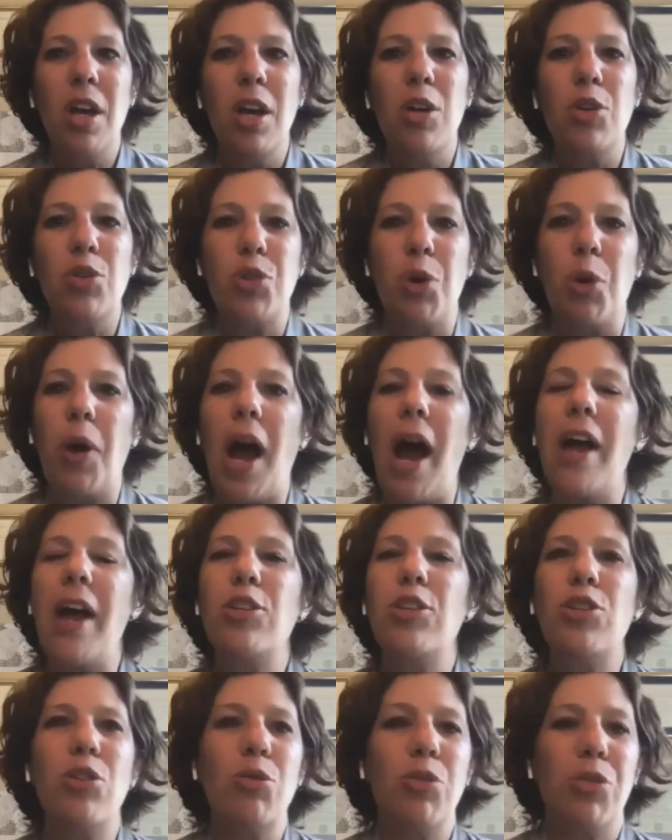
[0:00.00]
so i
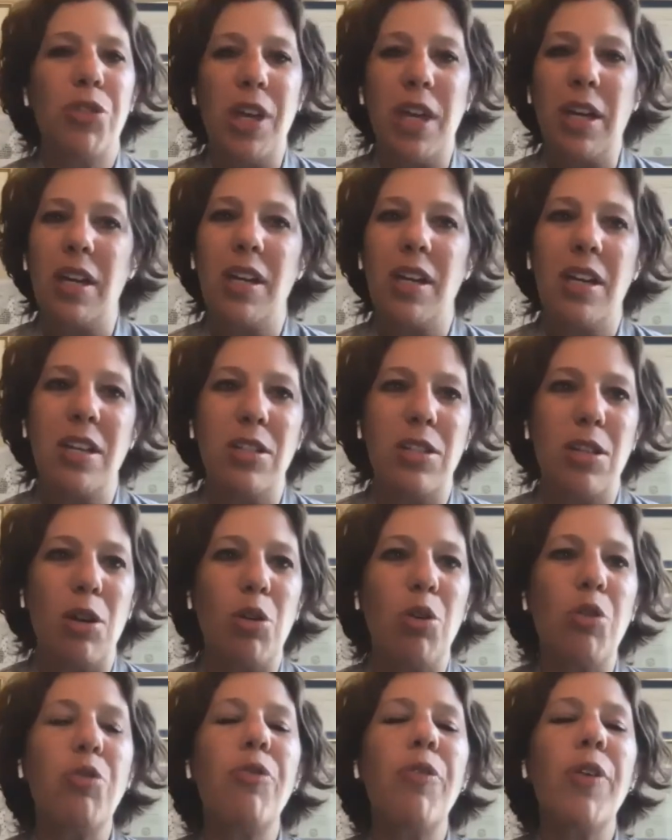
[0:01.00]
do think it is
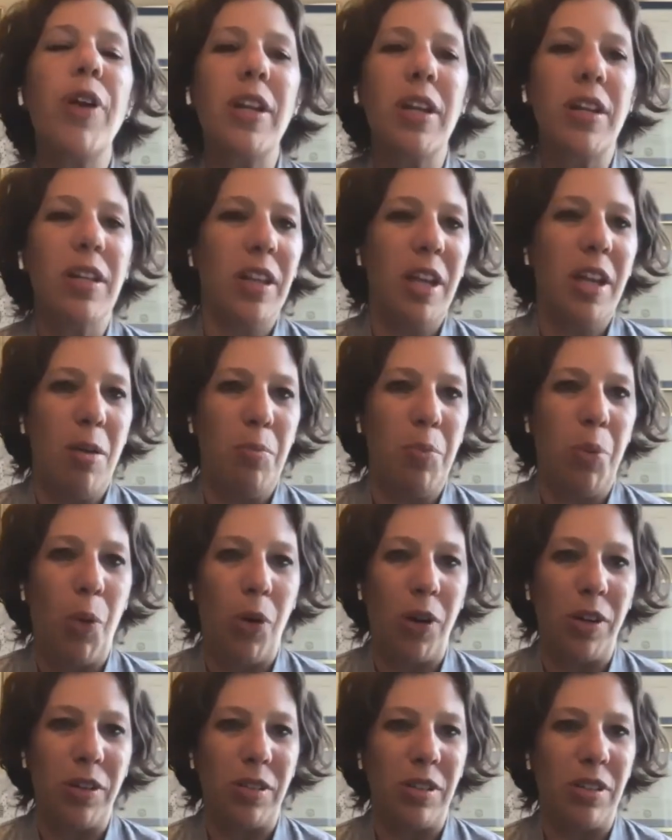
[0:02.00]
critically
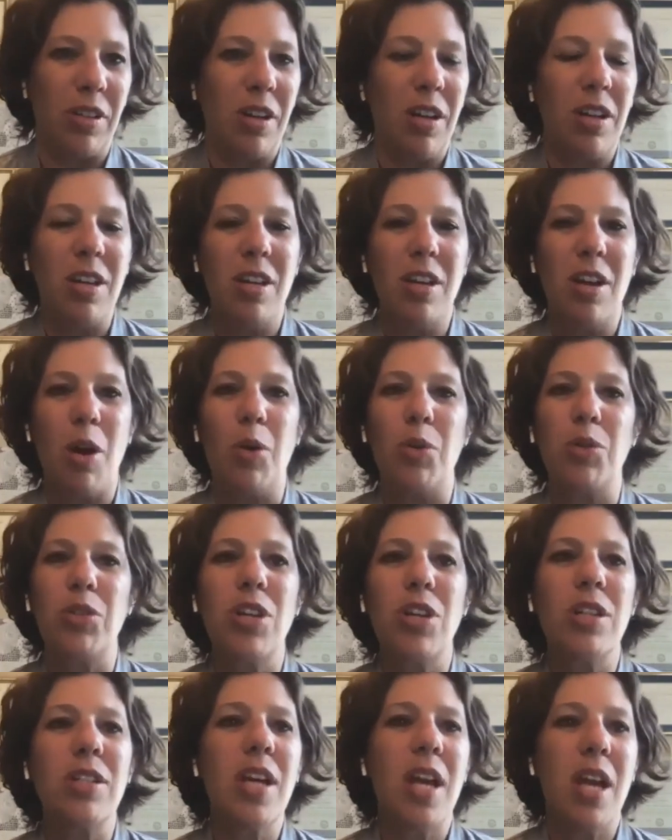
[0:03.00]
important you know
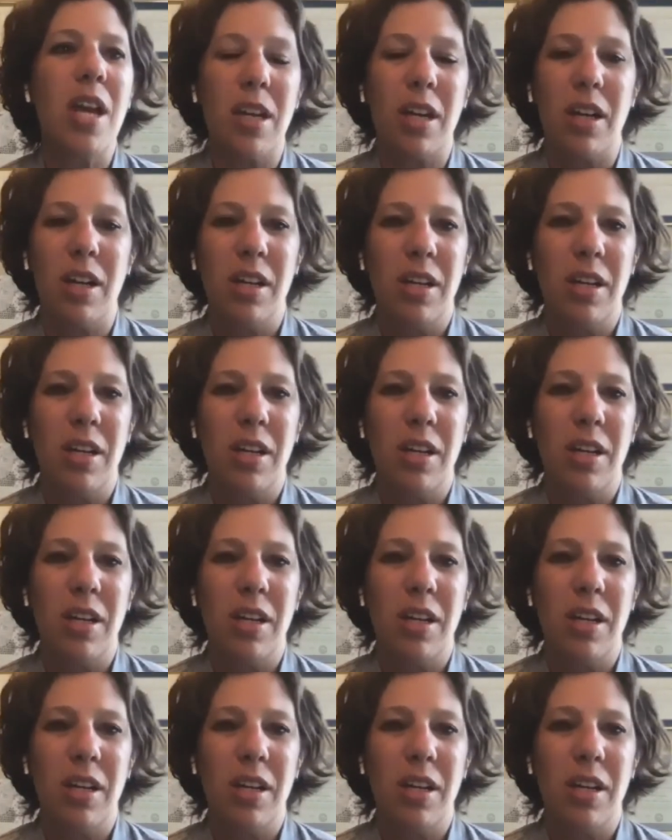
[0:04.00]
to take